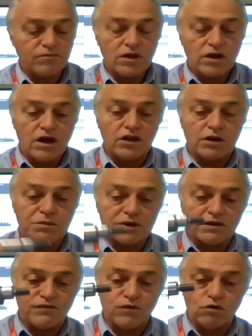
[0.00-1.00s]
Also
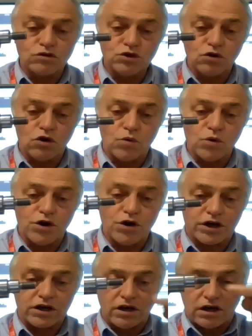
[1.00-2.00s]
covering
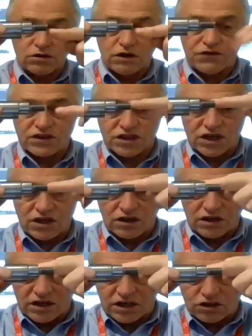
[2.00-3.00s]
a little bit of
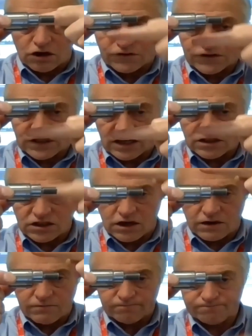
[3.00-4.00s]
four-jaw work. I don't know if
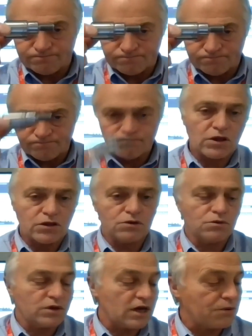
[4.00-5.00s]
you see, it's off
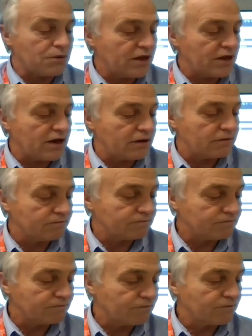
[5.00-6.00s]
center
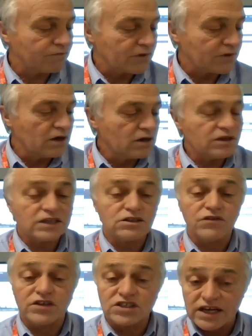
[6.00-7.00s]
through there and there.
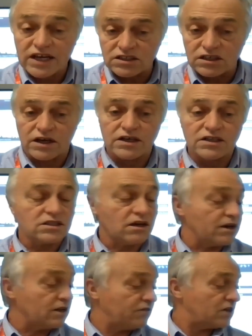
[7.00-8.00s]
So that's
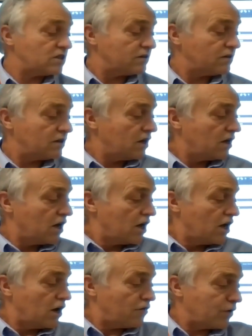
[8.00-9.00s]
on the center lathe side
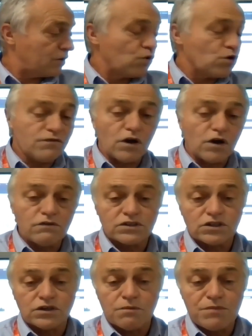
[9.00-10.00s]
of it. If we
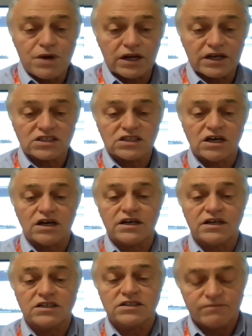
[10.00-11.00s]
move over to the milling
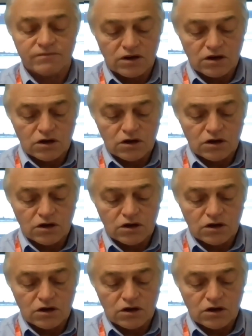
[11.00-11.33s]
side,